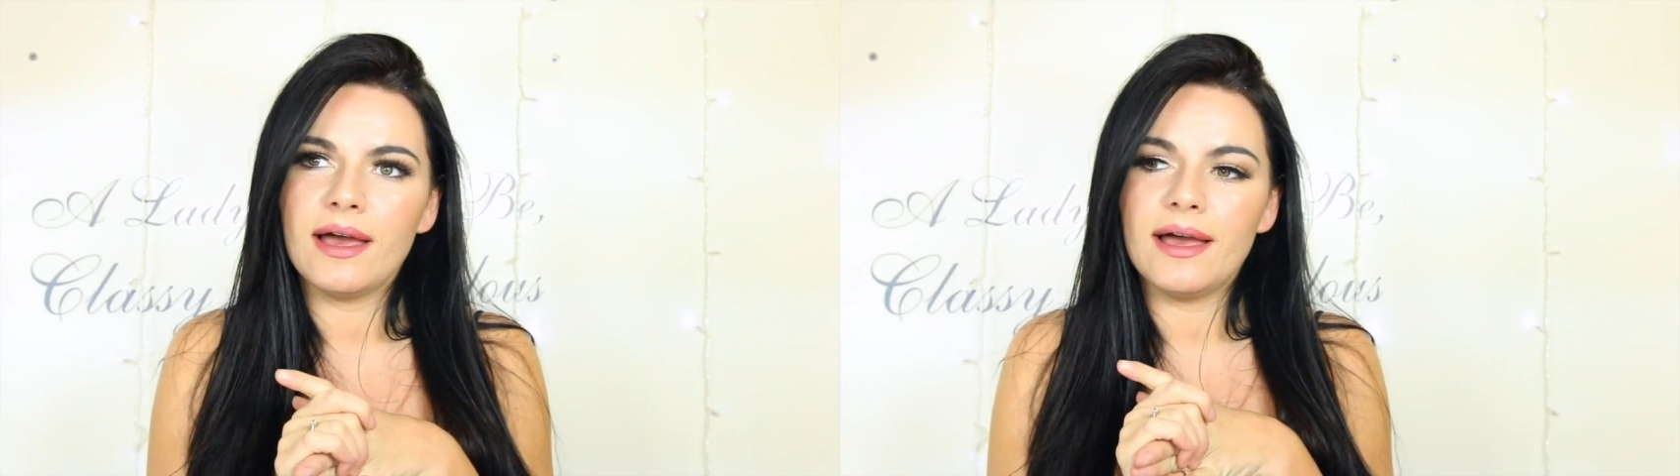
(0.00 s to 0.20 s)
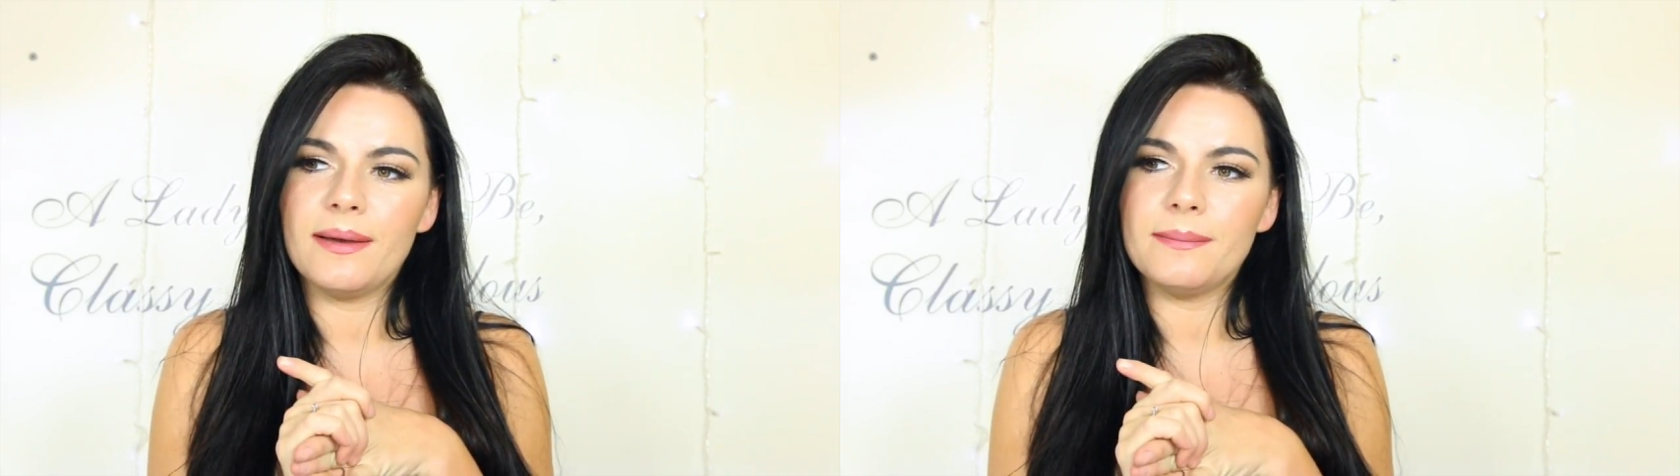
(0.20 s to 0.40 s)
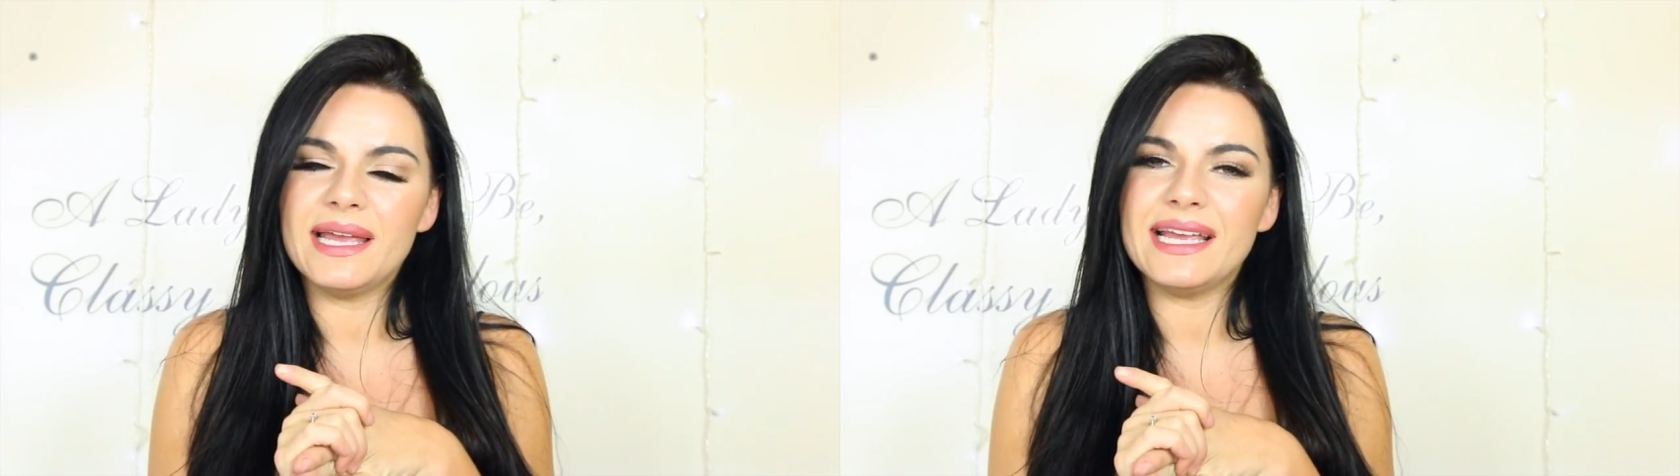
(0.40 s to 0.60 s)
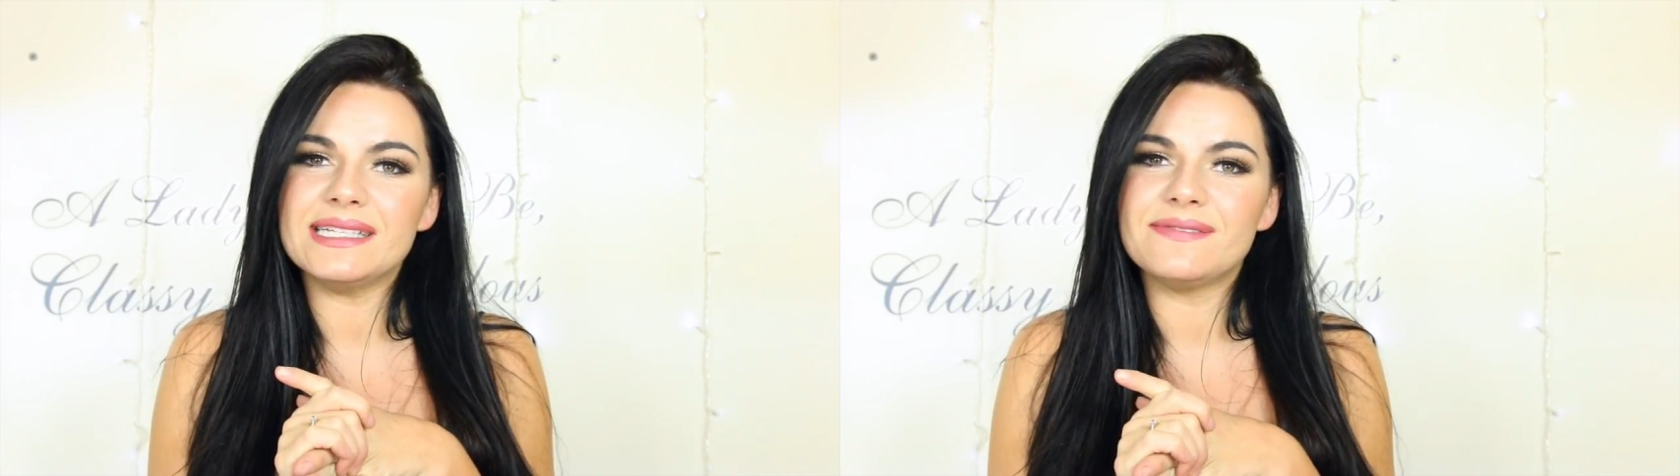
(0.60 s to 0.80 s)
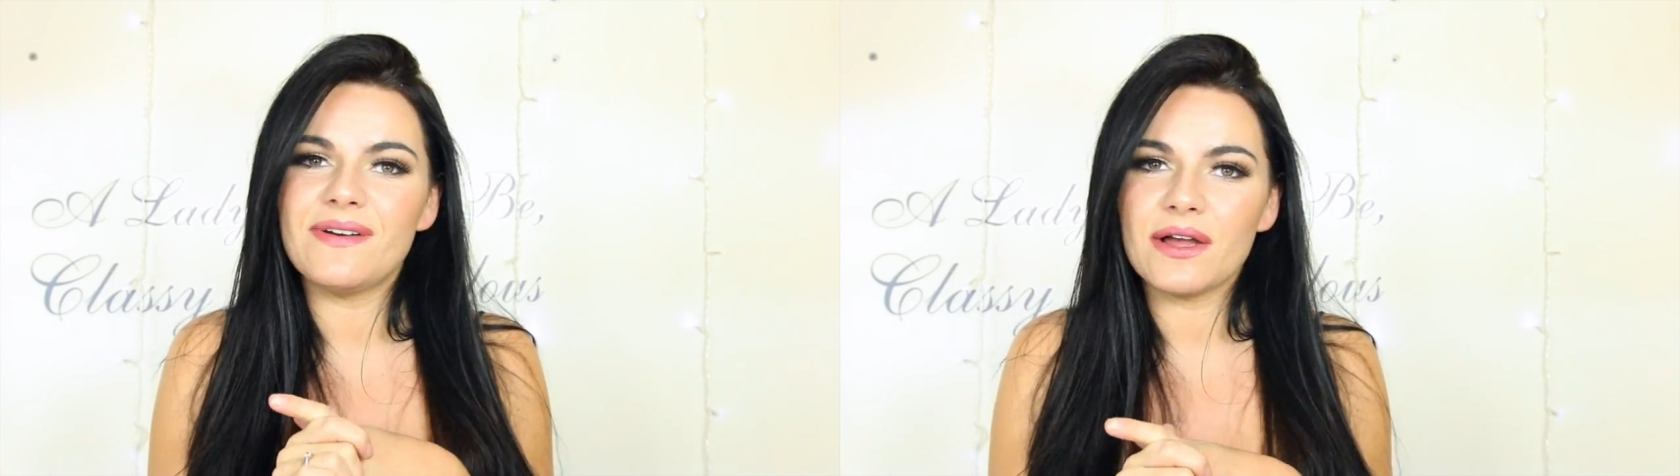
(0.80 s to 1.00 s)
it
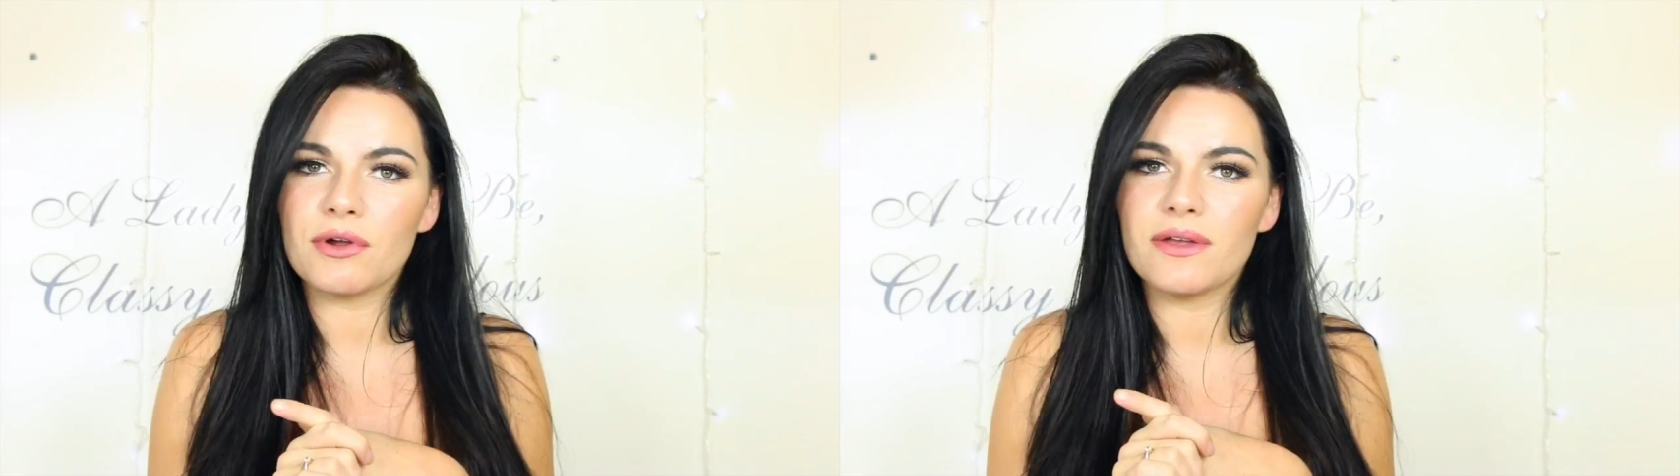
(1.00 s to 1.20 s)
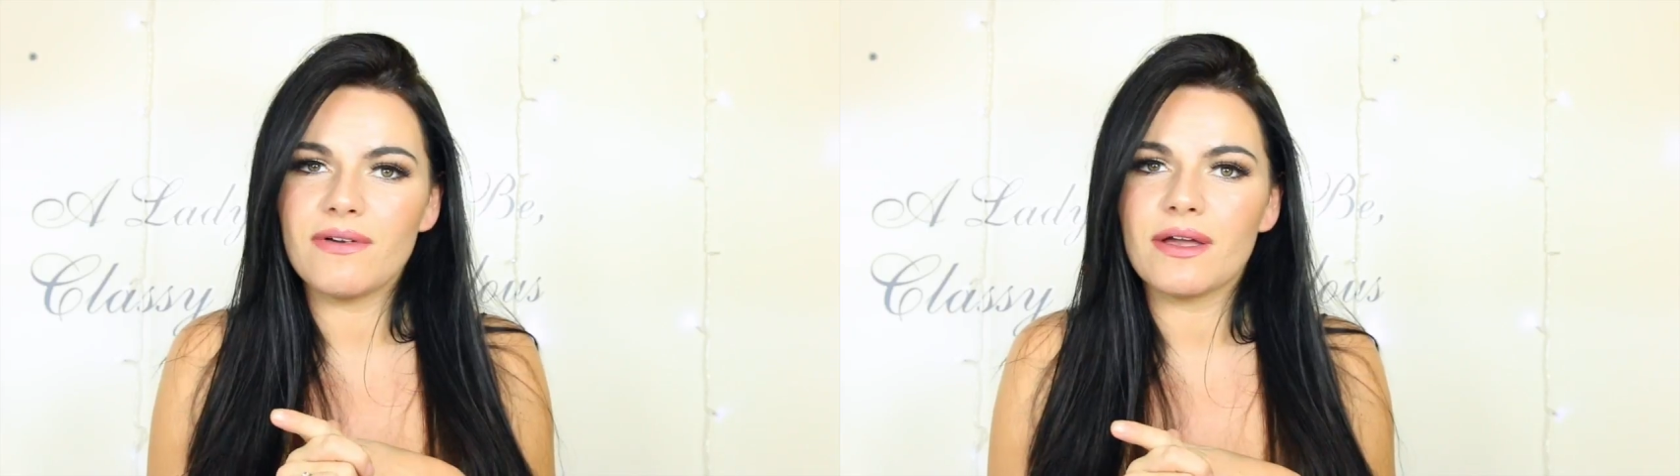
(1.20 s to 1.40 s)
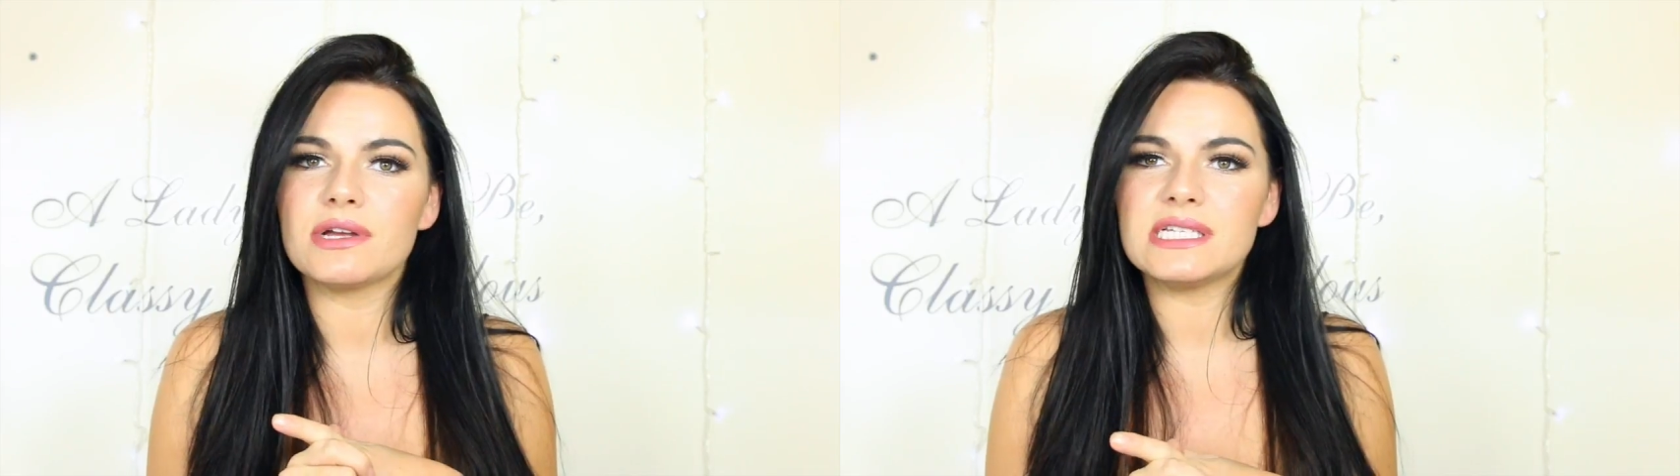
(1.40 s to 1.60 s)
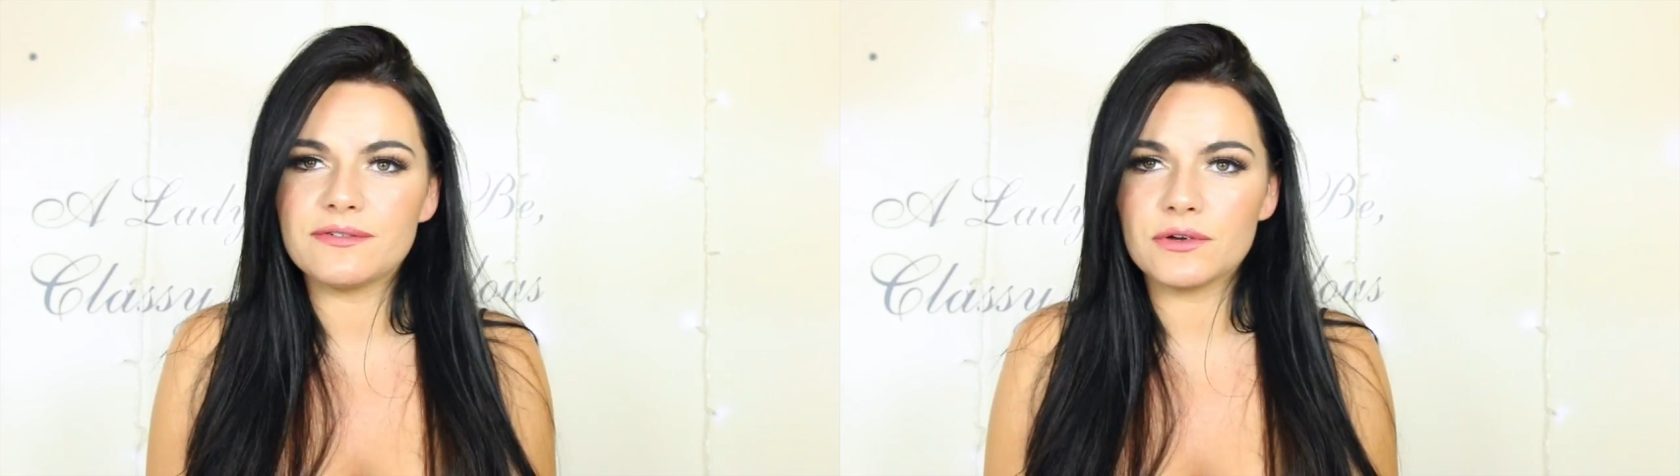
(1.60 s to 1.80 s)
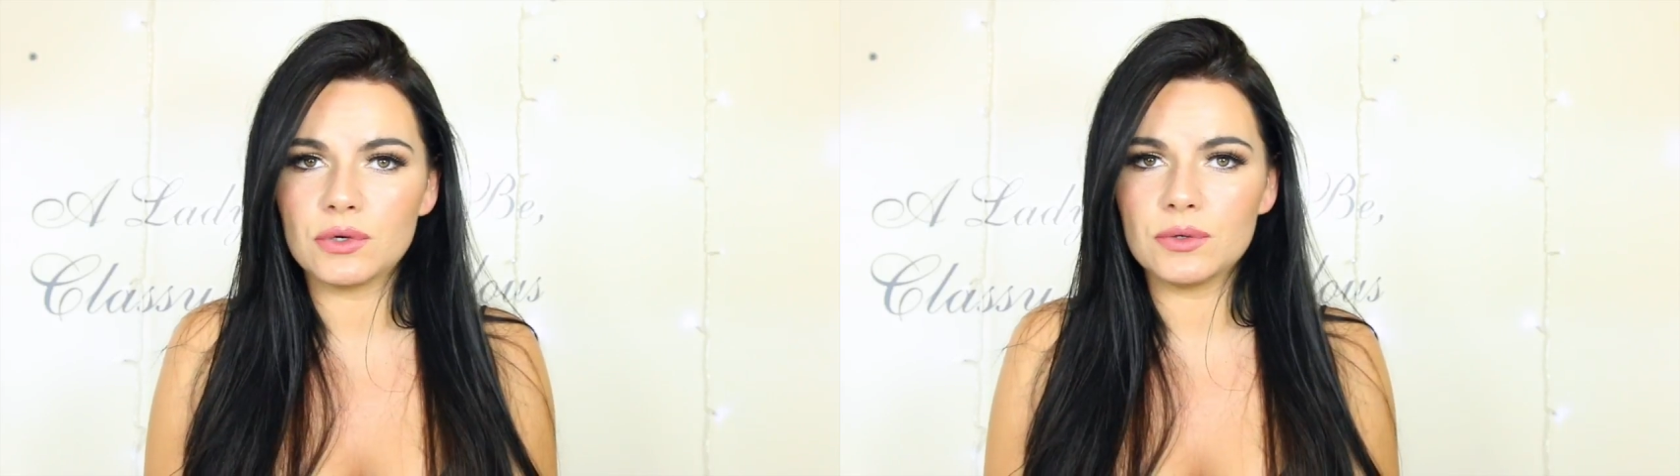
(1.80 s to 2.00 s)
is very, very
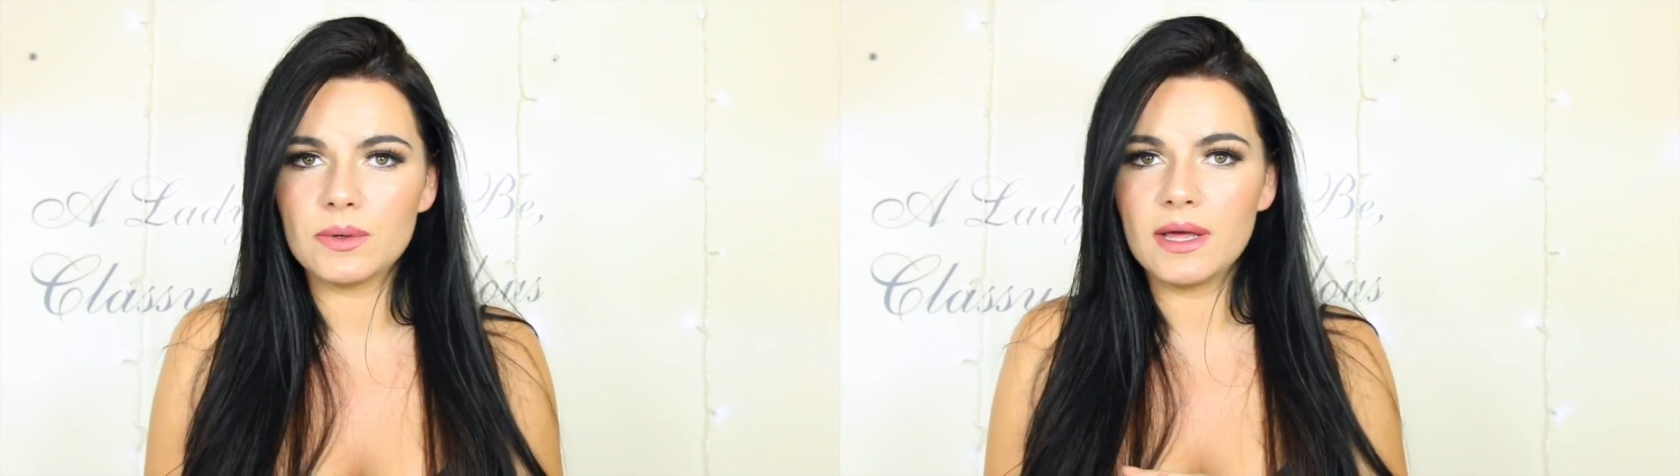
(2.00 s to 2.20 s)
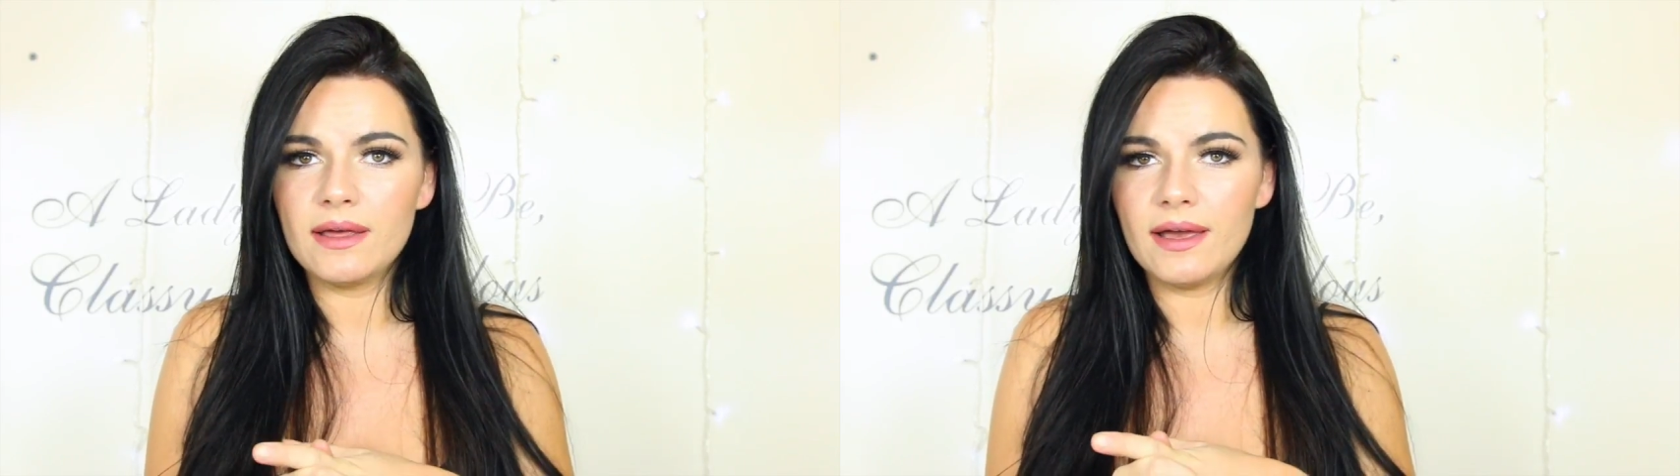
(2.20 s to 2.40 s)
difficult.